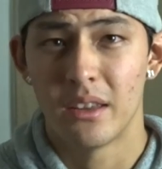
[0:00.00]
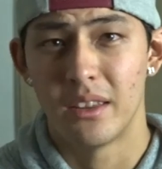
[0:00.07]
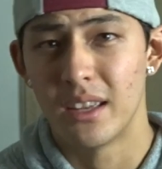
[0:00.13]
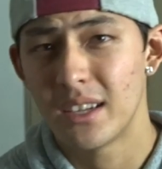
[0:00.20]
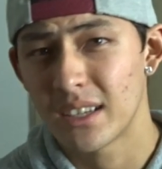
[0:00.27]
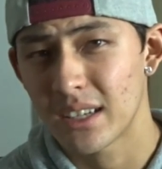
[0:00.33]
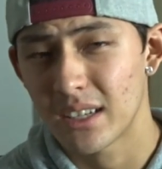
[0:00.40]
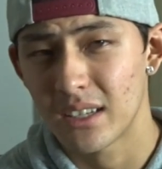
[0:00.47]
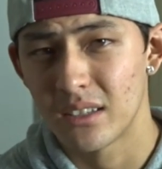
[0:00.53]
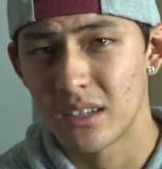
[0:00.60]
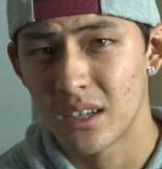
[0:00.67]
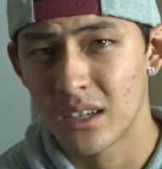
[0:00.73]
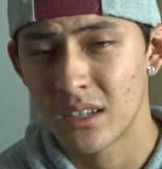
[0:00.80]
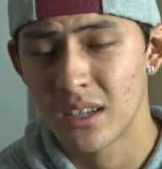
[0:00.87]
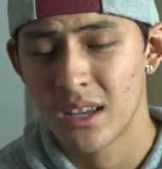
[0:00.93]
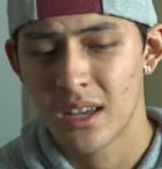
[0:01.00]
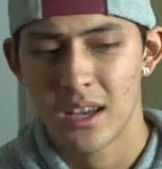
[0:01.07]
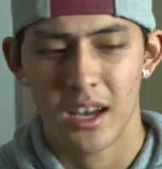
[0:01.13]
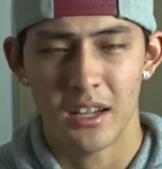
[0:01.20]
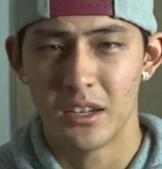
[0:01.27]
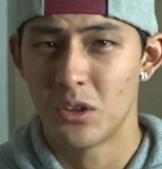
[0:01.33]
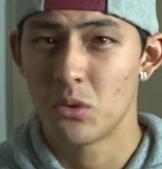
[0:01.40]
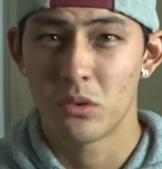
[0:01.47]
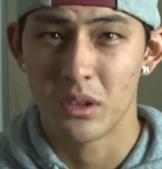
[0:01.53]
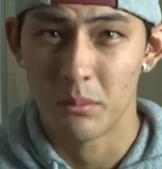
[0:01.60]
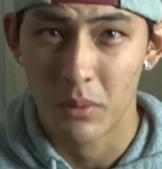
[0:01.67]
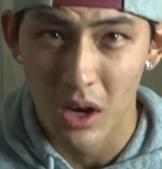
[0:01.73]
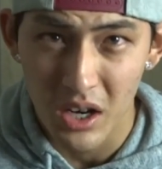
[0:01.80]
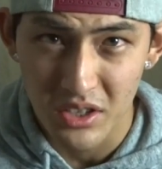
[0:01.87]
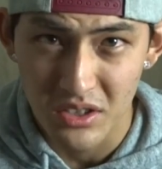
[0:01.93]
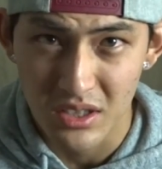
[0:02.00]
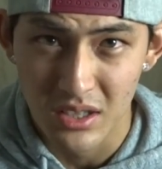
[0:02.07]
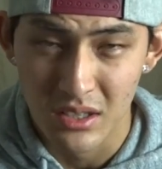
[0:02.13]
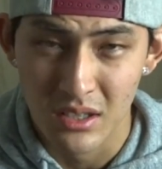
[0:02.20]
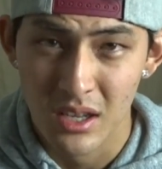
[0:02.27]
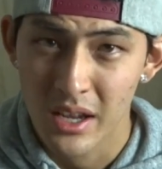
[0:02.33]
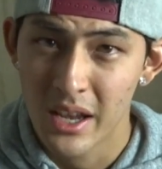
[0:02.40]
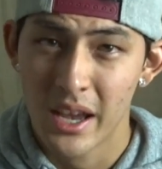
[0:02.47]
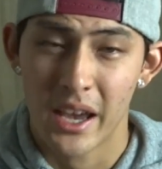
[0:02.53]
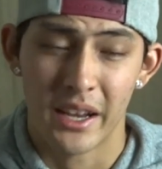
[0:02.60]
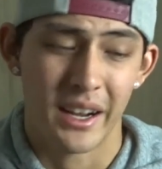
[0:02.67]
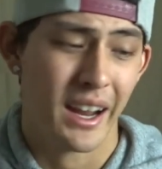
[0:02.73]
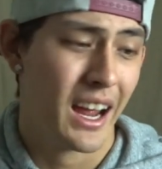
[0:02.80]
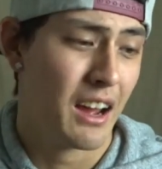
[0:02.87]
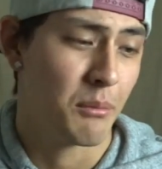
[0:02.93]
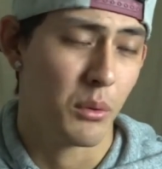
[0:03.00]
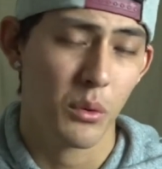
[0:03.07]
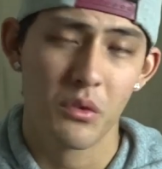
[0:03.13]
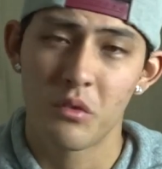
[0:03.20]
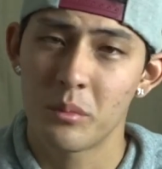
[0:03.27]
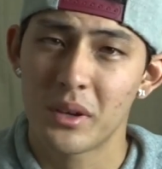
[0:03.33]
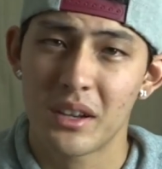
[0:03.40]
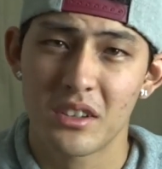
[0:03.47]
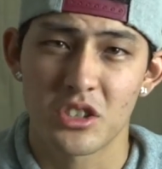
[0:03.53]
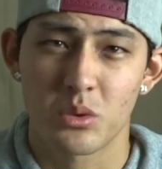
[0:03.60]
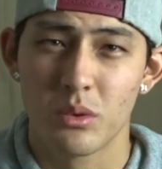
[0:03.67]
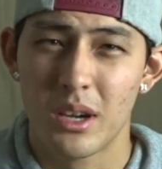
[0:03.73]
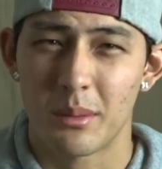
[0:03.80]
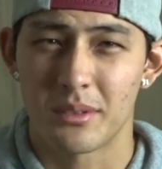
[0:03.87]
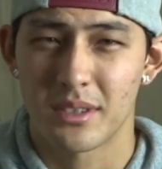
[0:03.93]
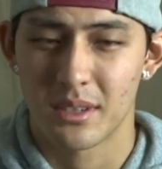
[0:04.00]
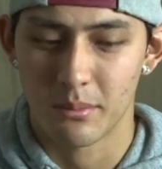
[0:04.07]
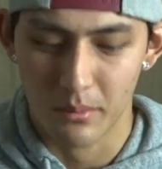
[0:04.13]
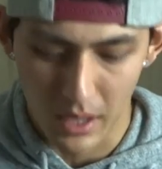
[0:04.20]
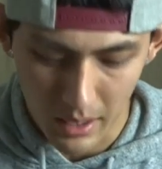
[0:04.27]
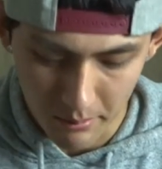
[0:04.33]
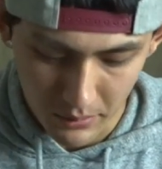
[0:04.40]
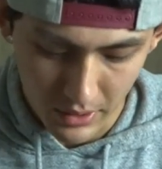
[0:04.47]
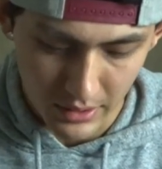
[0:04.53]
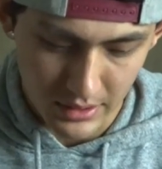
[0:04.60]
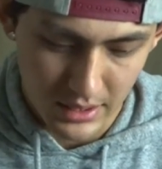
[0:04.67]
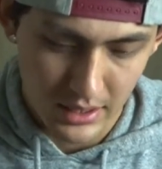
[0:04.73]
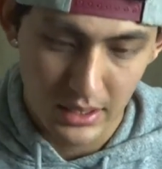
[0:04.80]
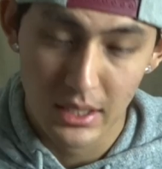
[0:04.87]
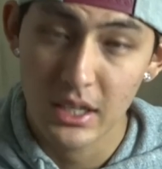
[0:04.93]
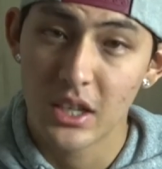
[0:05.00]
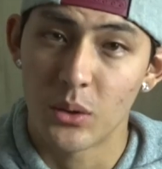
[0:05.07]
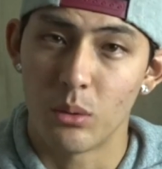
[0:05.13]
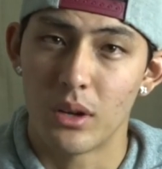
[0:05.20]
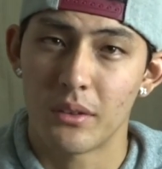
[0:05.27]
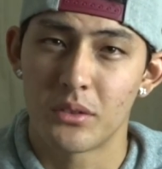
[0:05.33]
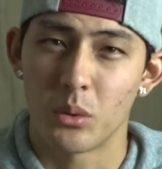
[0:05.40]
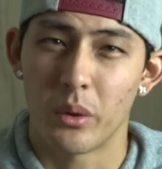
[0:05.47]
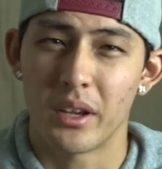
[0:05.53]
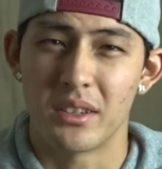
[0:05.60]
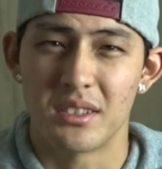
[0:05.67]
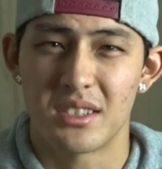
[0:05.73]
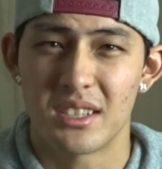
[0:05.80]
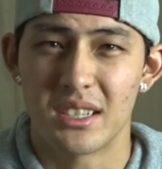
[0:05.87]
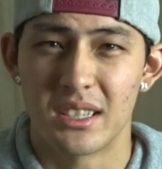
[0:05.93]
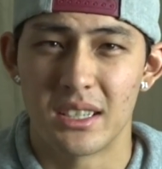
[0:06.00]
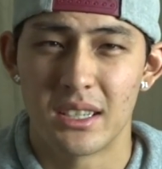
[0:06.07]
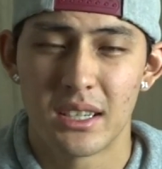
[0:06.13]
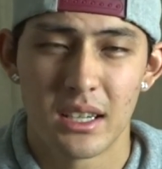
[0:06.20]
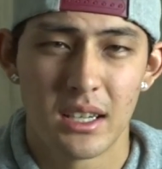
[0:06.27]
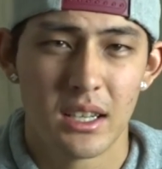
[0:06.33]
They didn't get it done, and neither did Boston. And I have both of them getting swept, but we'll have to wait and see.